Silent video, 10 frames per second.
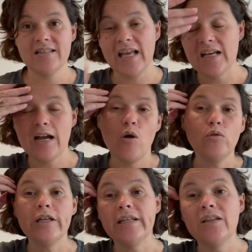Like, I
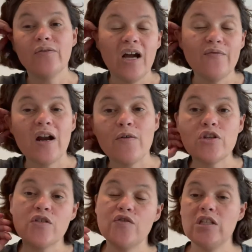only need five
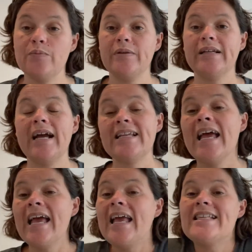hours of sleep a night.
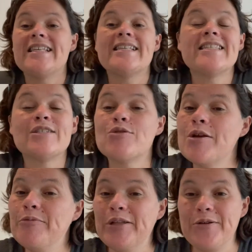It's
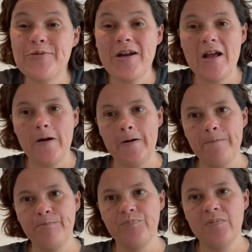extremely rare.
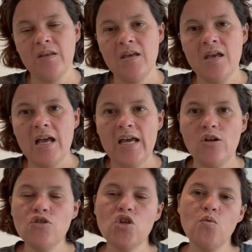And
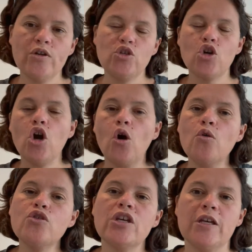also, when you're
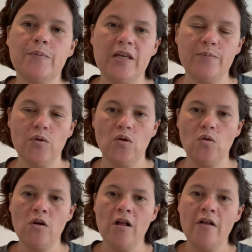coaching
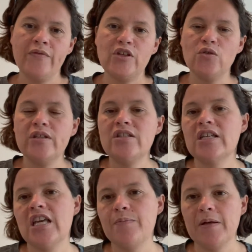people, then you need to
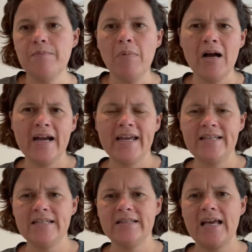keep in
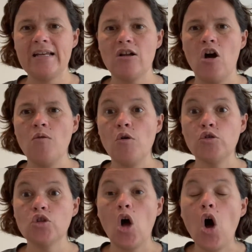mind that
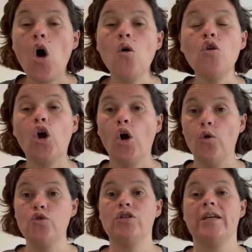almost all
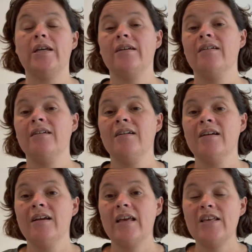coaching
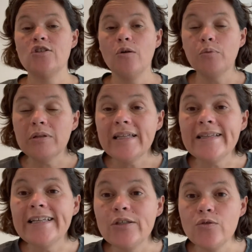is
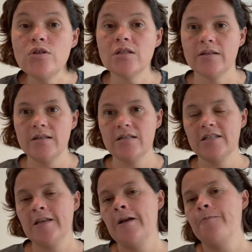completely
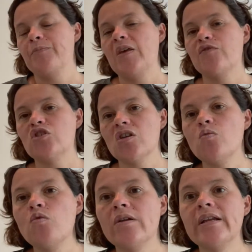useless if
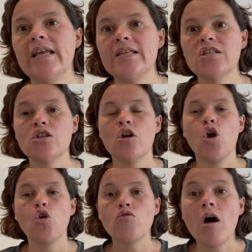someone is
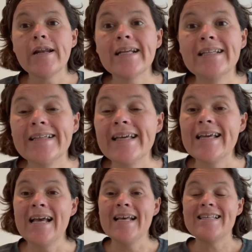
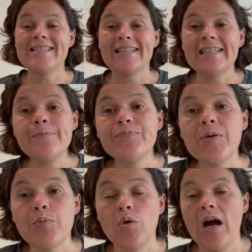chronically sleep
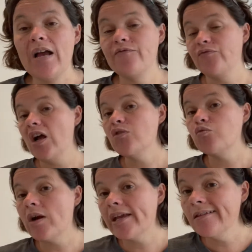deprived, not
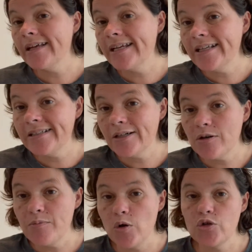regulating their
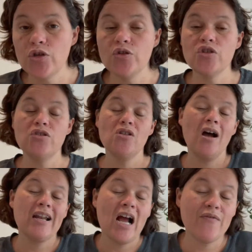emotions,
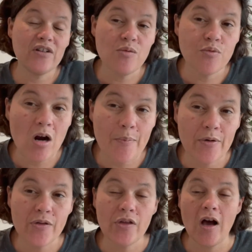not having the
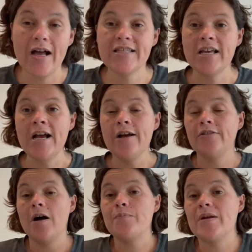proper thoughts,
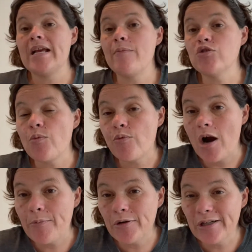not being able to
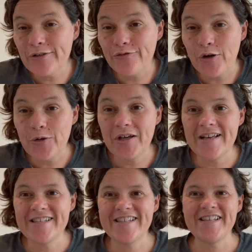properly
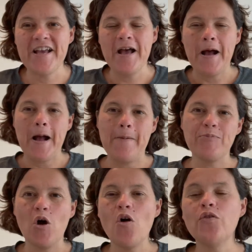focus,
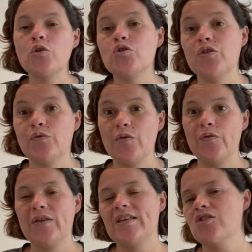um, all those different
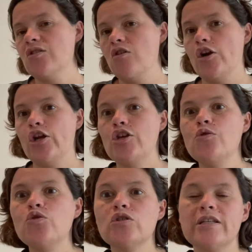things that are
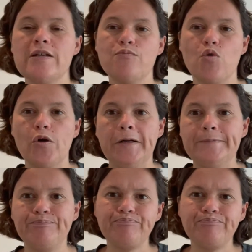hugely important.